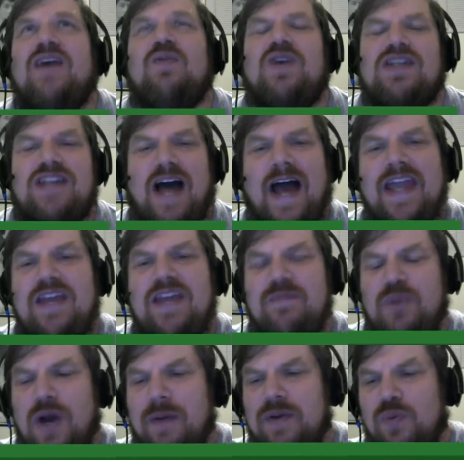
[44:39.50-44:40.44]
was I
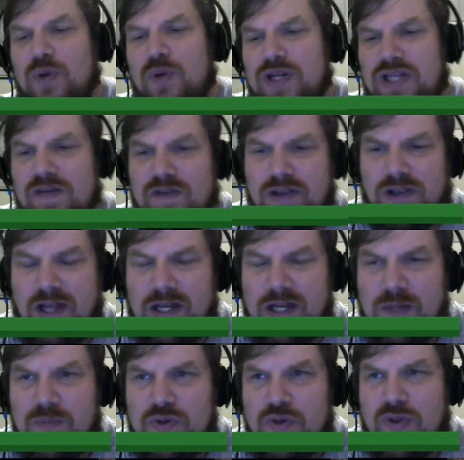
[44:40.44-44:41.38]
probably wouldn't even let
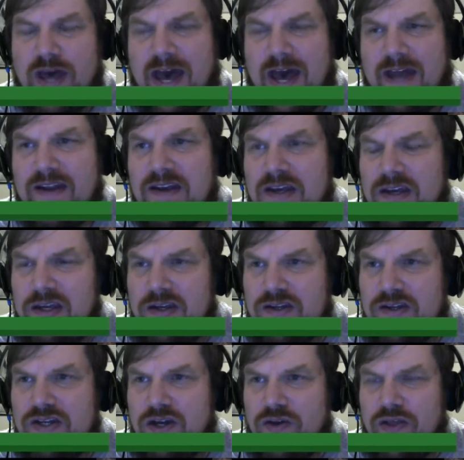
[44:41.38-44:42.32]
them do that
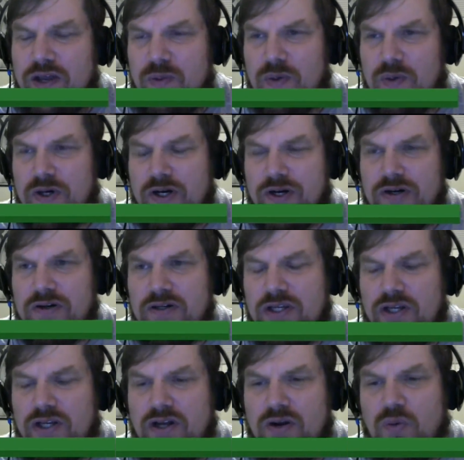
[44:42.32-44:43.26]
until they were,
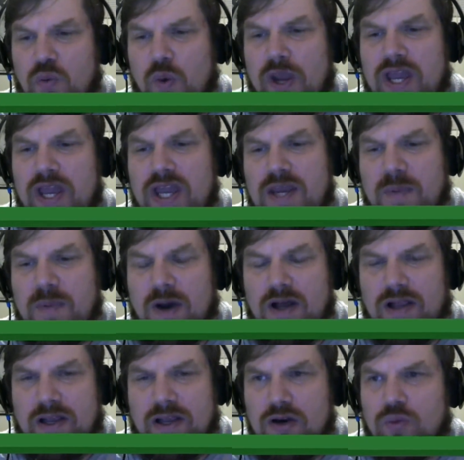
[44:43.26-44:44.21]
way
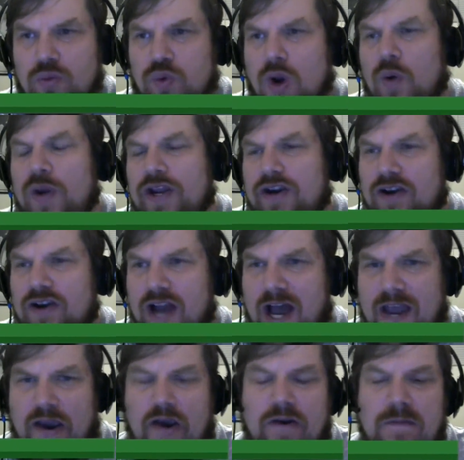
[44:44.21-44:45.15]
like heroic or
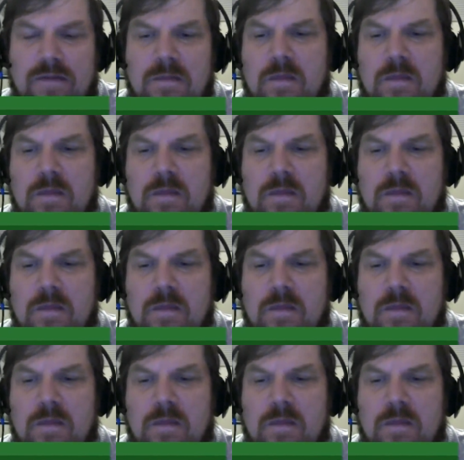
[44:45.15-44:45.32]
higher.